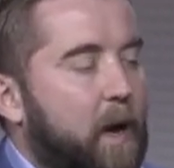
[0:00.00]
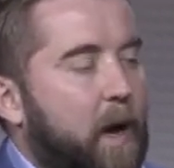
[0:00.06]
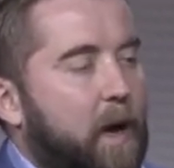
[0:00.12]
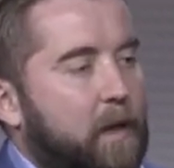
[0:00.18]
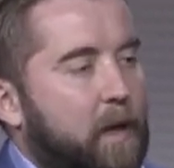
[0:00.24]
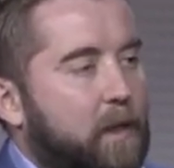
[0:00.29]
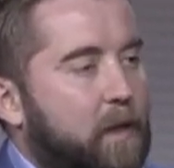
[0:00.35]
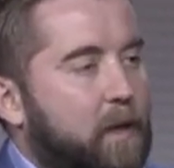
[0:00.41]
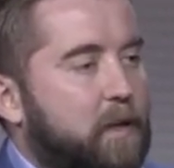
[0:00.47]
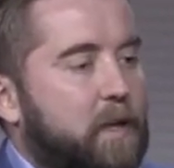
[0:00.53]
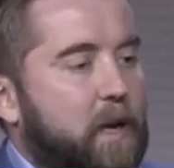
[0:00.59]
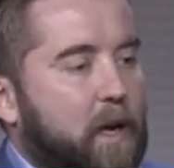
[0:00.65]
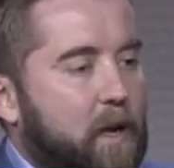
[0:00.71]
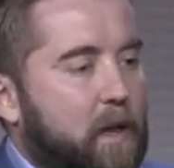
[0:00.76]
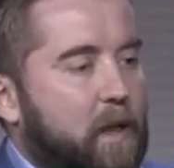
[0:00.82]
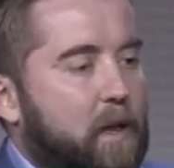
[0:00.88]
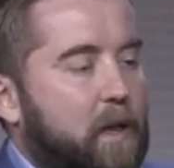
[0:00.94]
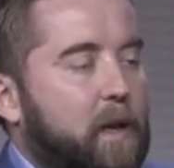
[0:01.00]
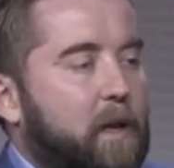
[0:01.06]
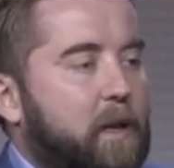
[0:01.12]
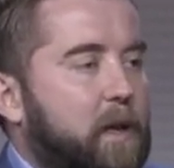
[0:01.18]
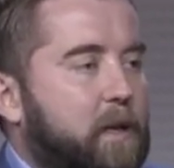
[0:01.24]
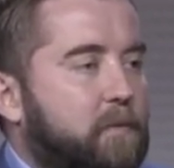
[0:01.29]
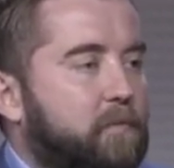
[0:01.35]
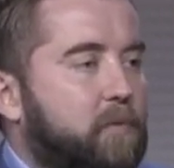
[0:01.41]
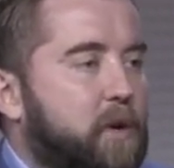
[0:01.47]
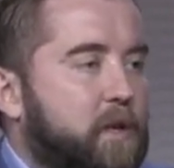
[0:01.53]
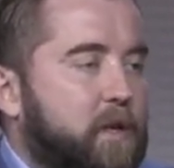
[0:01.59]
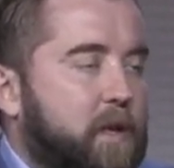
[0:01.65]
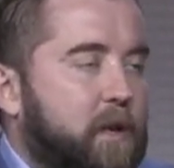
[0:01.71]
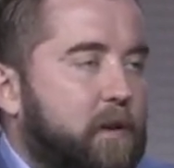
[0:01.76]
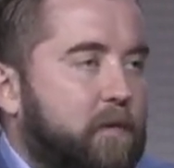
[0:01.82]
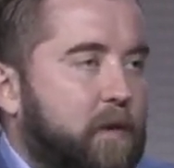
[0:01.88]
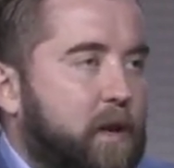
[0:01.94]
And then the second thing that's pretty
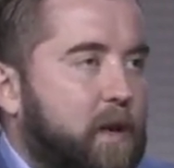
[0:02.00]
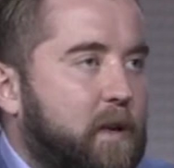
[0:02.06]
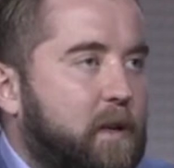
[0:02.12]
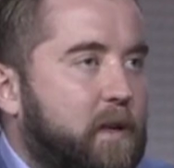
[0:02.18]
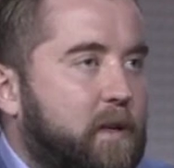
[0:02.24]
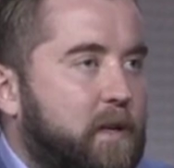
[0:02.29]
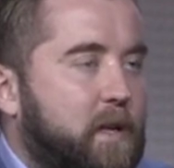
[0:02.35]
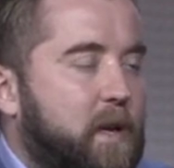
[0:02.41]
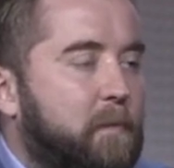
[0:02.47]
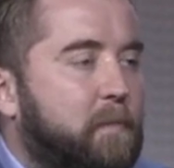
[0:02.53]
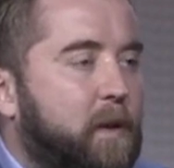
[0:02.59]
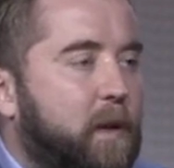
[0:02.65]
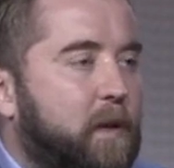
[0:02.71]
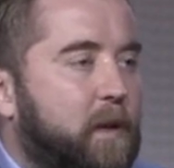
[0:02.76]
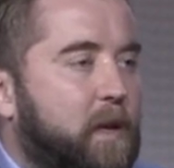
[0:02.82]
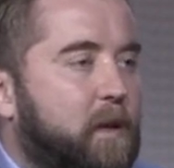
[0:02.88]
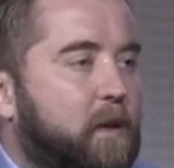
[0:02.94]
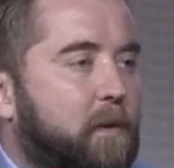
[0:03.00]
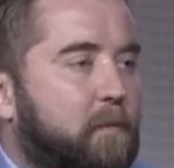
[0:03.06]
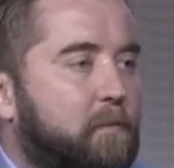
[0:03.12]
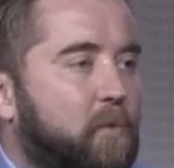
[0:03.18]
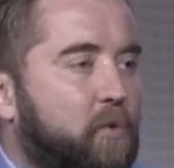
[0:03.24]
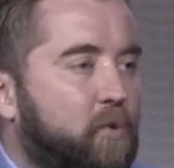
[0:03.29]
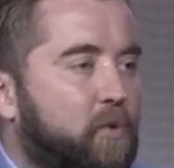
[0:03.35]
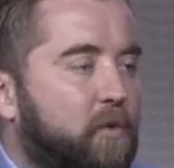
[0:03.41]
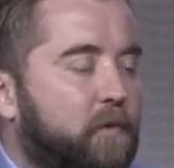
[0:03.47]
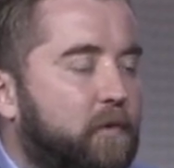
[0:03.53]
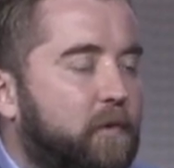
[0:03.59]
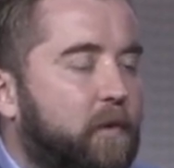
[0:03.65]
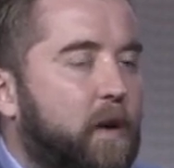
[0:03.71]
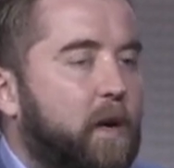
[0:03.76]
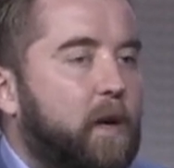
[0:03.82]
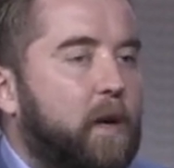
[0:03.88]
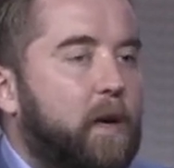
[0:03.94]
significant is the ability to
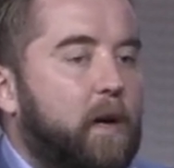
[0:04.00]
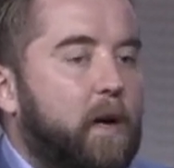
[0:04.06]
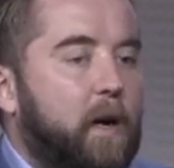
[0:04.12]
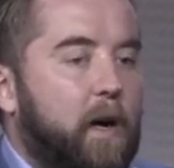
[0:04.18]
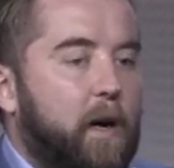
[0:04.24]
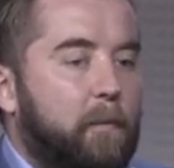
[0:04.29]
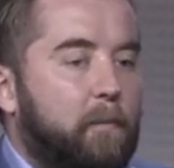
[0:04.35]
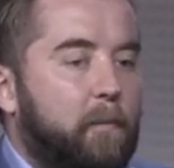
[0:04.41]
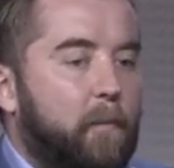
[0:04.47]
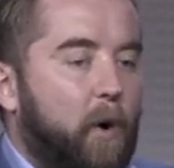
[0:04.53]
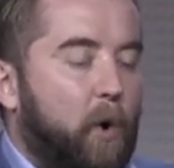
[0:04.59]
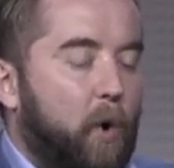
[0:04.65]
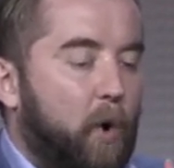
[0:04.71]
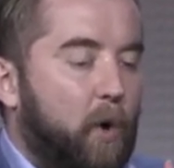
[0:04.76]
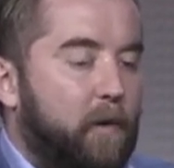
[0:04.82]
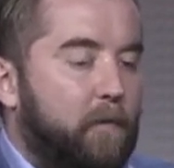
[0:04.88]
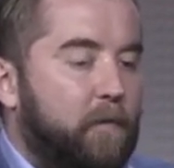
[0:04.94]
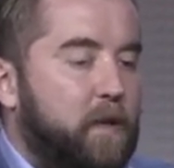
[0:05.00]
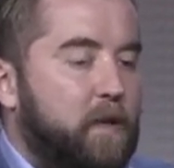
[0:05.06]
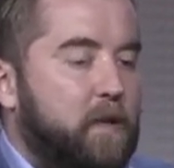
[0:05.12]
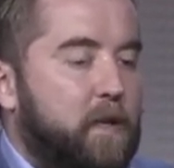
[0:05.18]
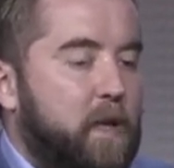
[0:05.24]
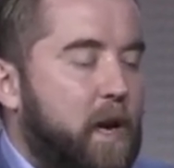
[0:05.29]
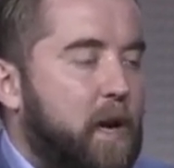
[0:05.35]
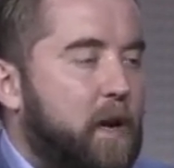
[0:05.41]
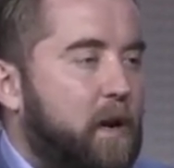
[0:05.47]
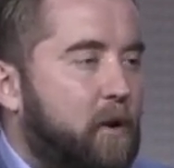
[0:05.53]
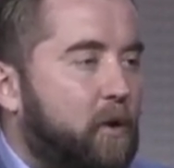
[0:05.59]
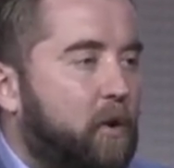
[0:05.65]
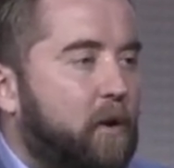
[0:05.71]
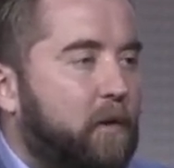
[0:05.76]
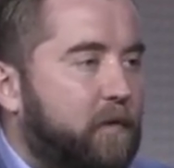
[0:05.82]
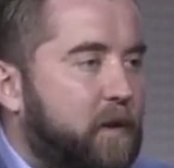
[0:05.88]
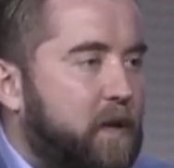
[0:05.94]
move all of this data and
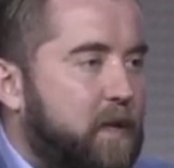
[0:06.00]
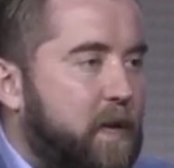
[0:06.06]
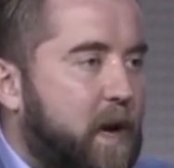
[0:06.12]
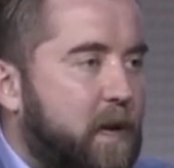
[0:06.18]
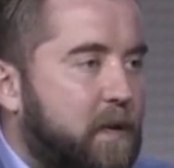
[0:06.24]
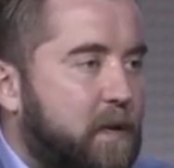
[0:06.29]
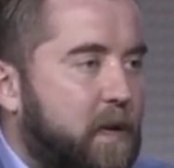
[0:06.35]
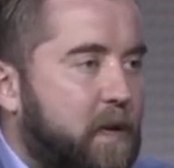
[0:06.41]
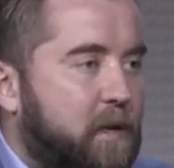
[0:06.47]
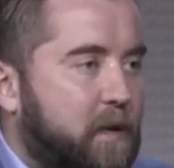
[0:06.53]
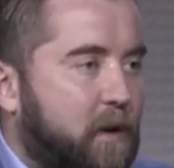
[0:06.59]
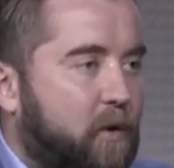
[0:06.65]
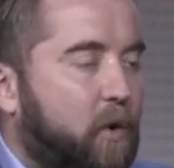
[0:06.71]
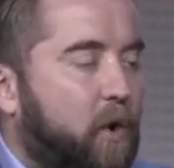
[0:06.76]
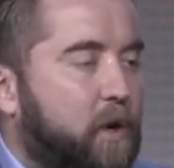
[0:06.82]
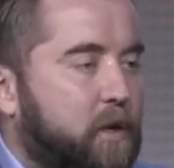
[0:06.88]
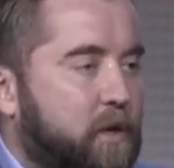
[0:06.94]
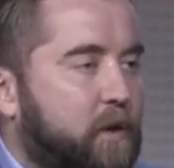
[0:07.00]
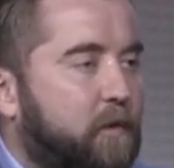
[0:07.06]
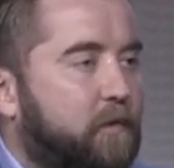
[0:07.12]
all of these assets across